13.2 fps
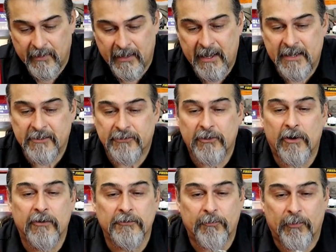
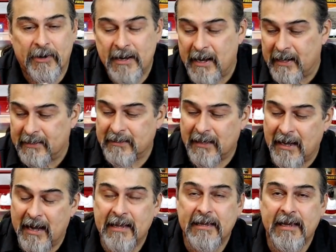install spring height.
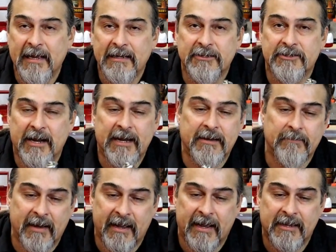I can't check
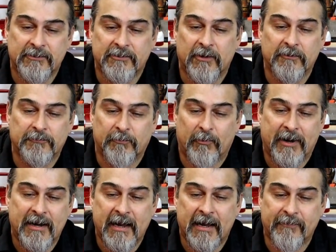my install
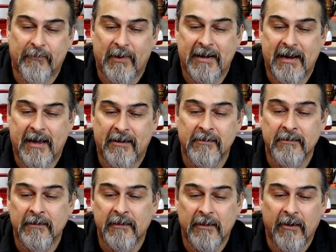spring height right now.
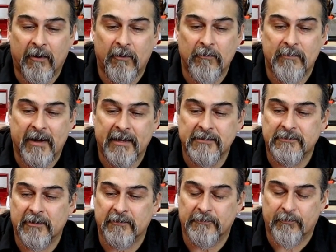Oh, my
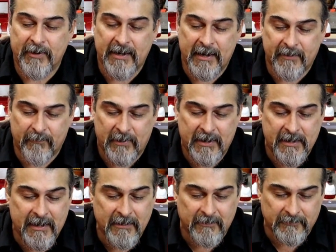installed spring height right
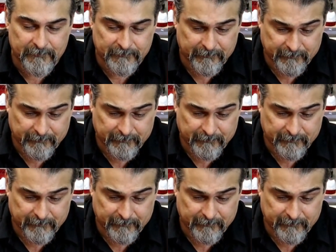now.